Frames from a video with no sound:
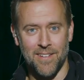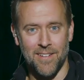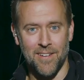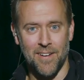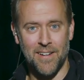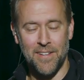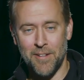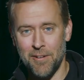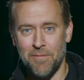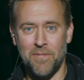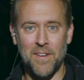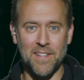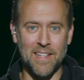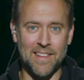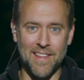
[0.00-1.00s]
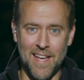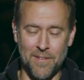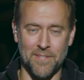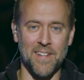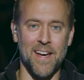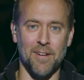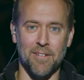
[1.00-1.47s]
or that you're feeling
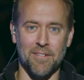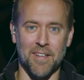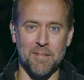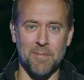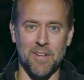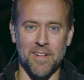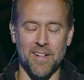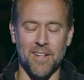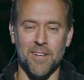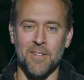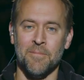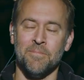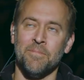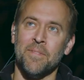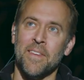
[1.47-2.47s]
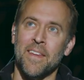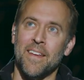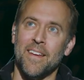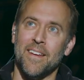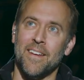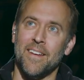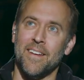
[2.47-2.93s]
left out of the community?
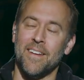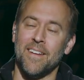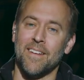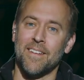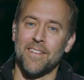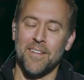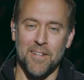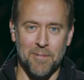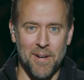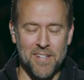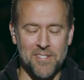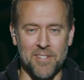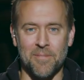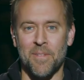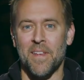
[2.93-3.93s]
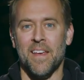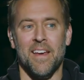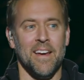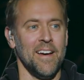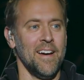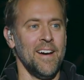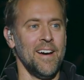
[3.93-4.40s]
Good question.
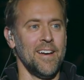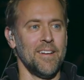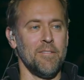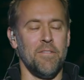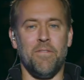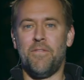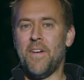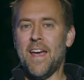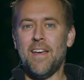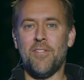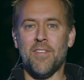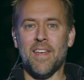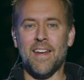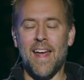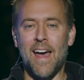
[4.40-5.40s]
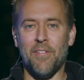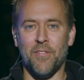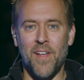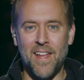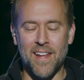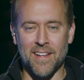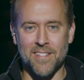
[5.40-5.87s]
Faith in
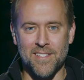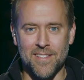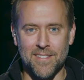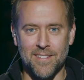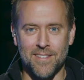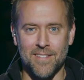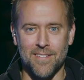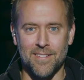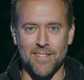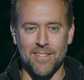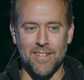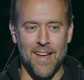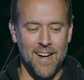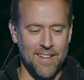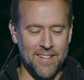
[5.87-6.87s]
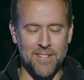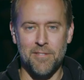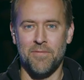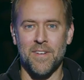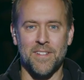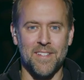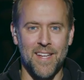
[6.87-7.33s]
athletics. How do the two
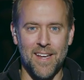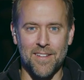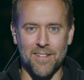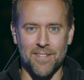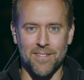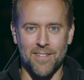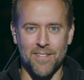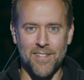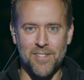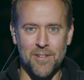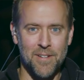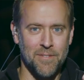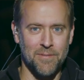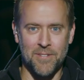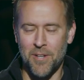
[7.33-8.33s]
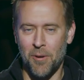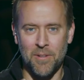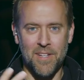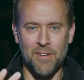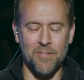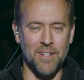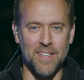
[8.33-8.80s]
fit together? Are these two totally
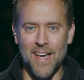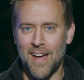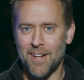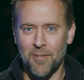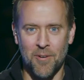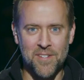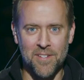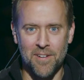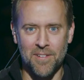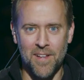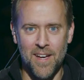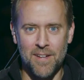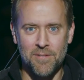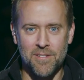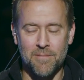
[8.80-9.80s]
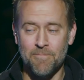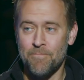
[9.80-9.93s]
different categories in our lives?